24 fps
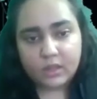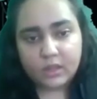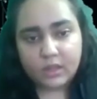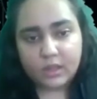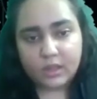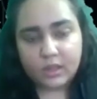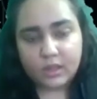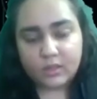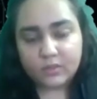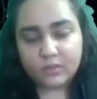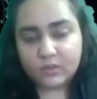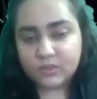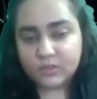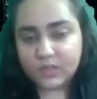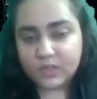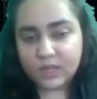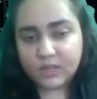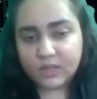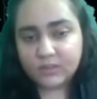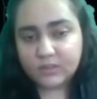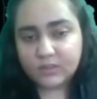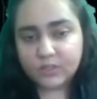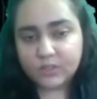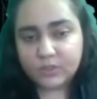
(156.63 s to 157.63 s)
The
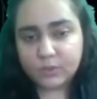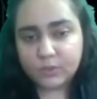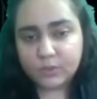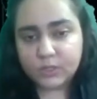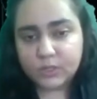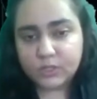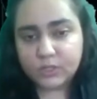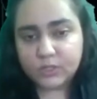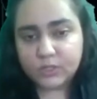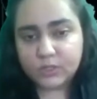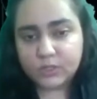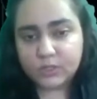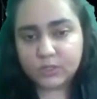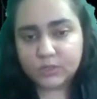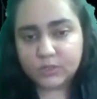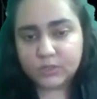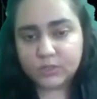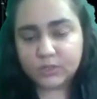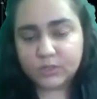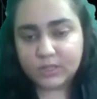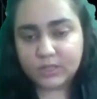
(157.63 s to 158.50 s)
second situation is